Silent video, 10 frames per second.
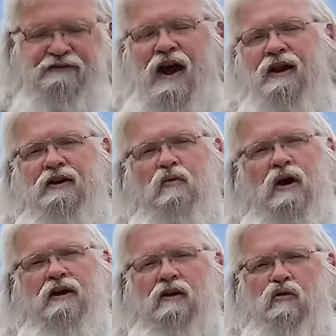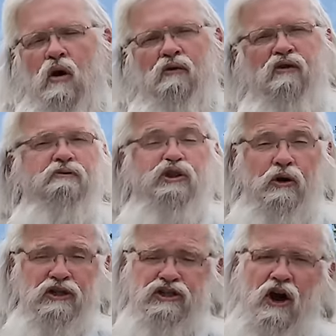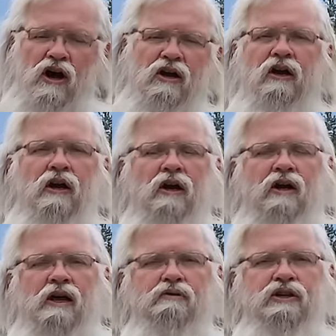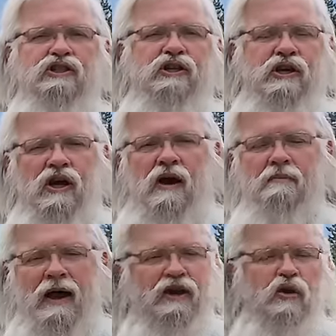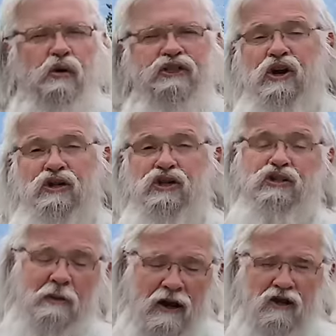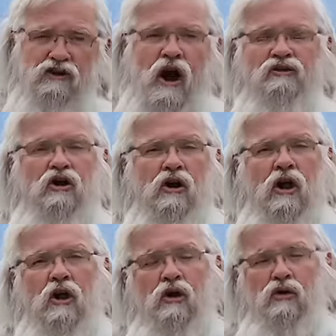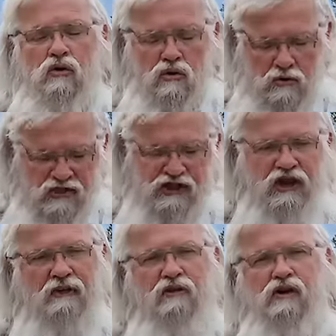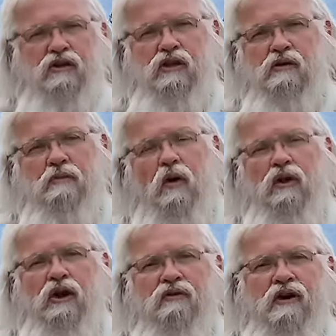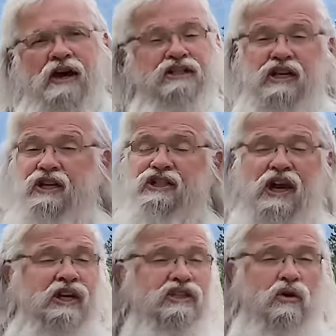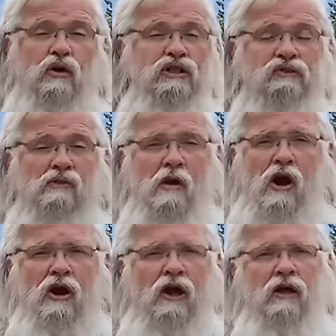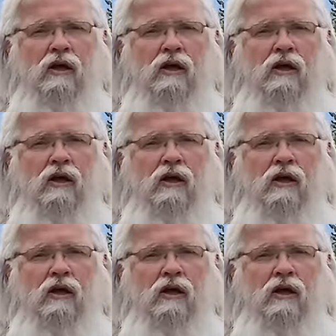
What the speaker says: finally, one quote from Jonas Salk. He was the medical doctor who discovered the polio vaccine changed the course of America